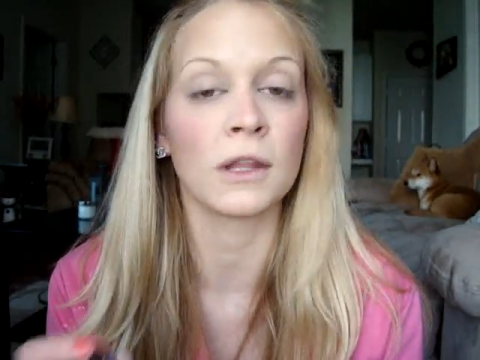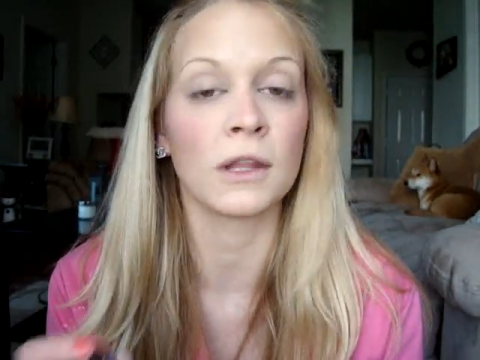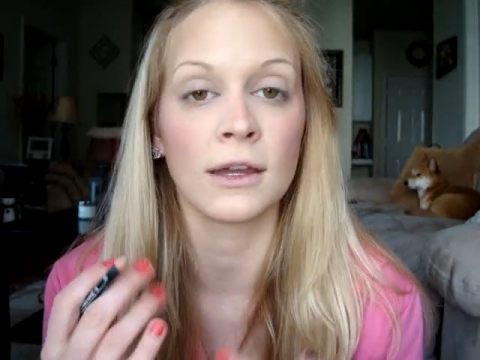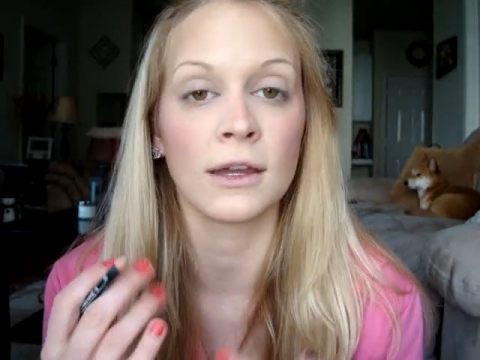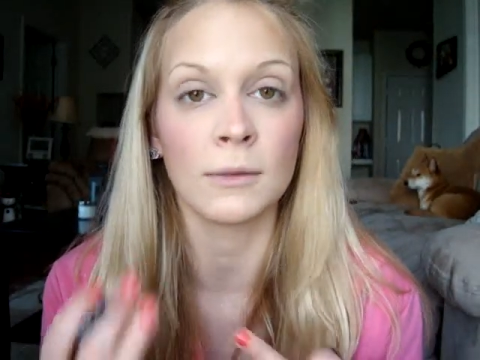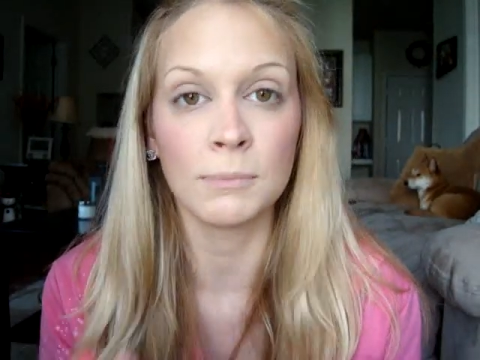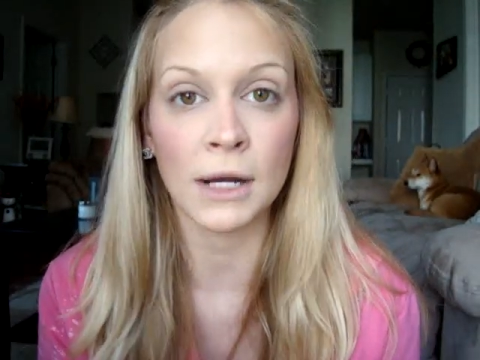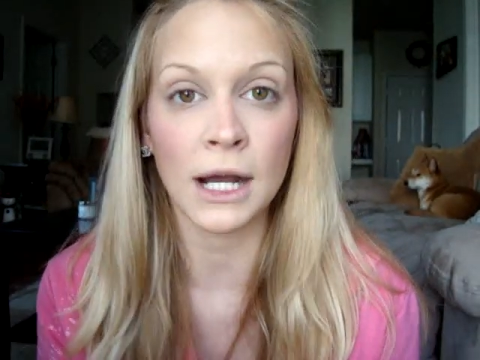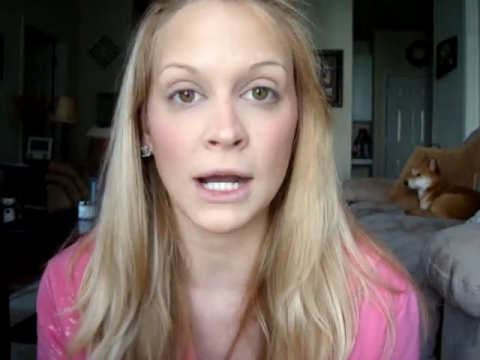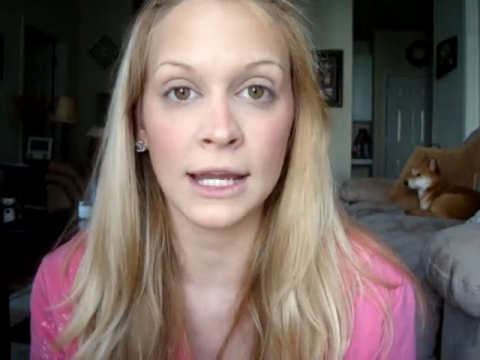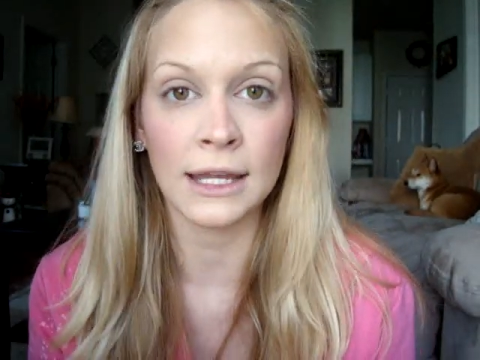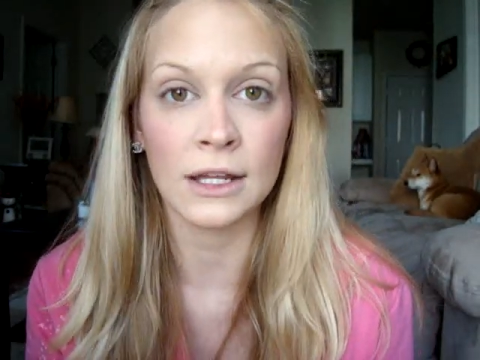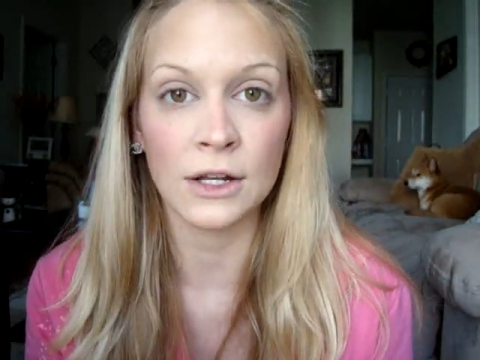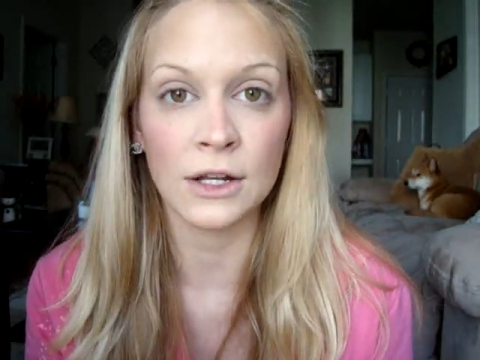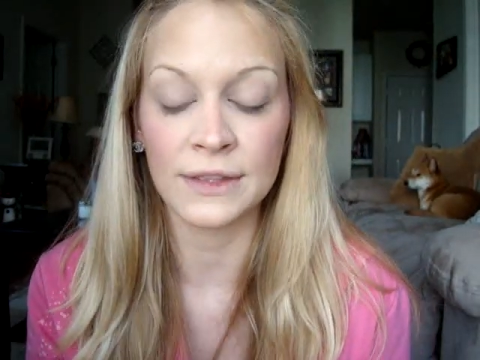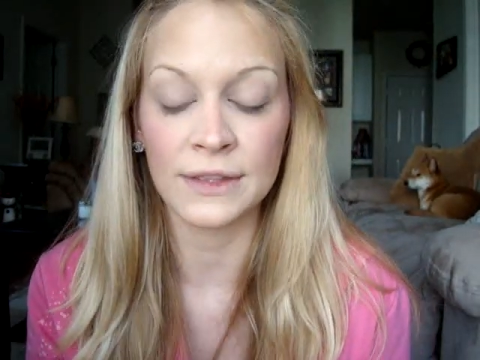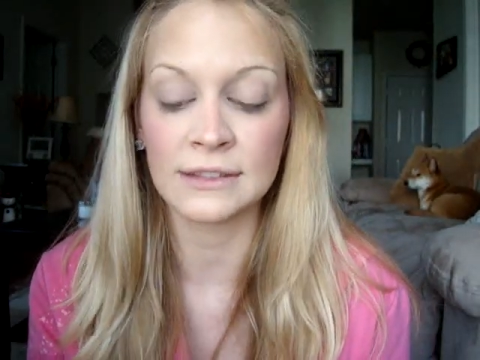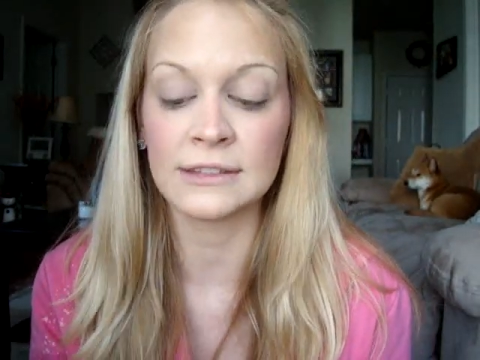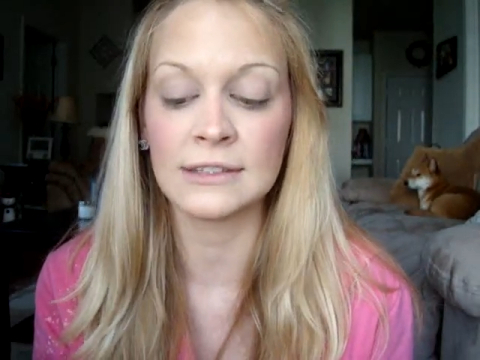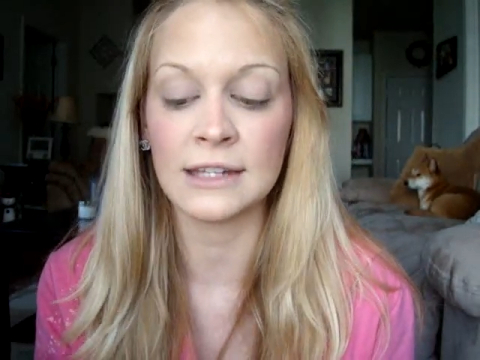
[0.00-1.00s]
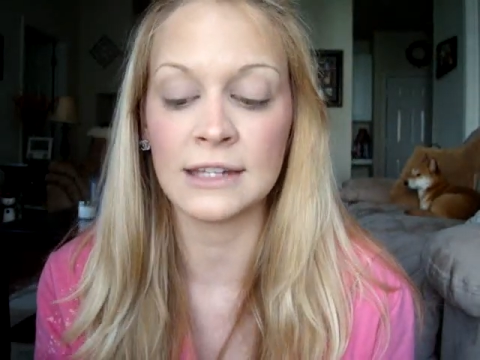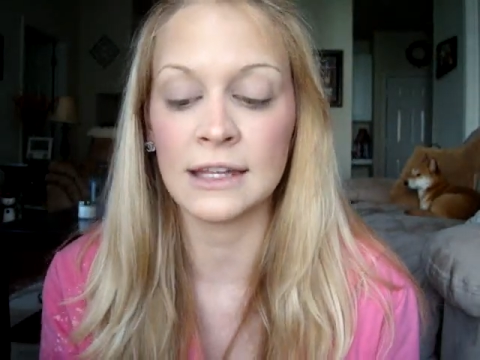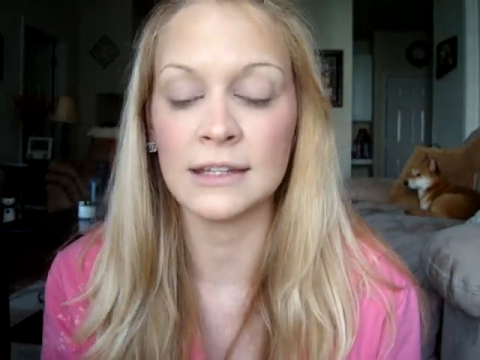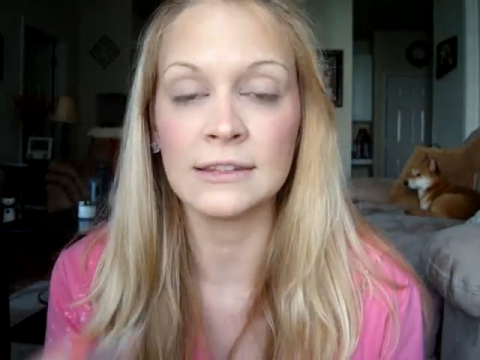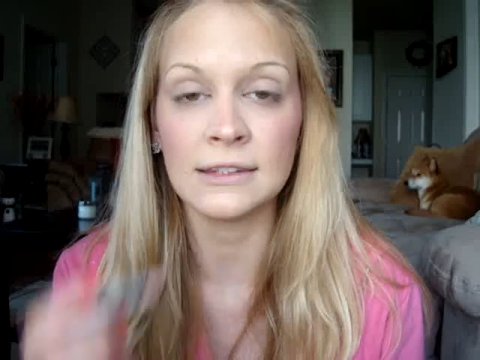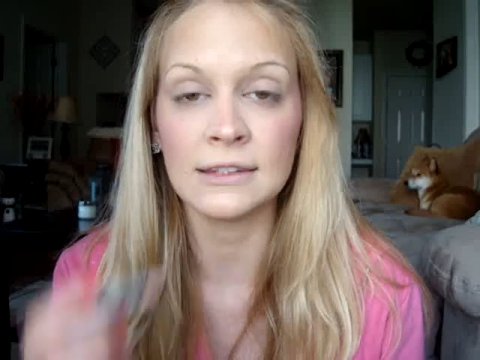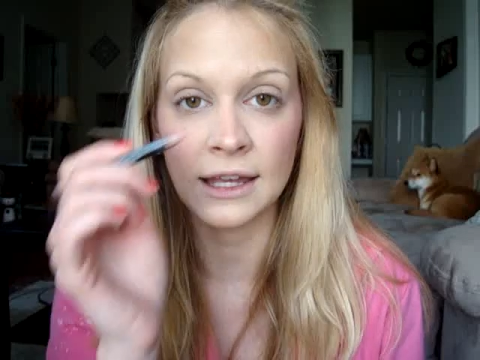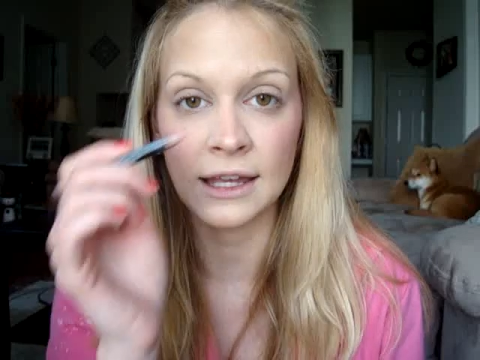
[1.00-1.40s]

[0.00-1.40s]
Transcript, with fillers: that I could buy here in the States.